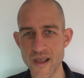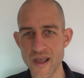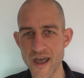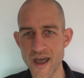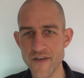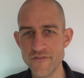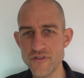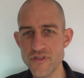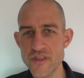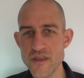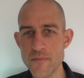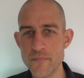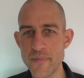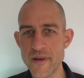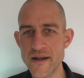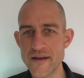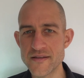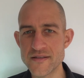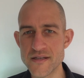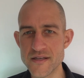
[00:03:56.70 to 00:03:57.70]
Having the
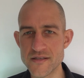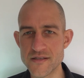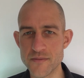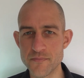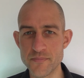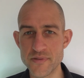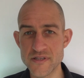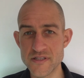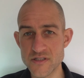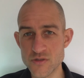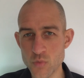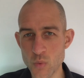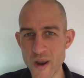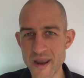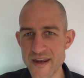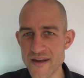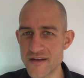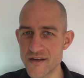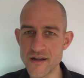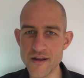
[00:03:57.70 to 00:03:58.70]
ability to
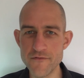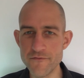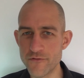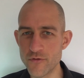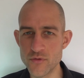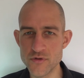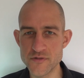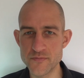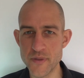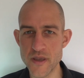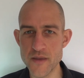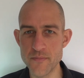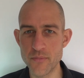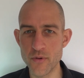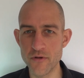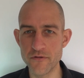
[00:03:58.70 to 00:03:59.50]
persuade and influence people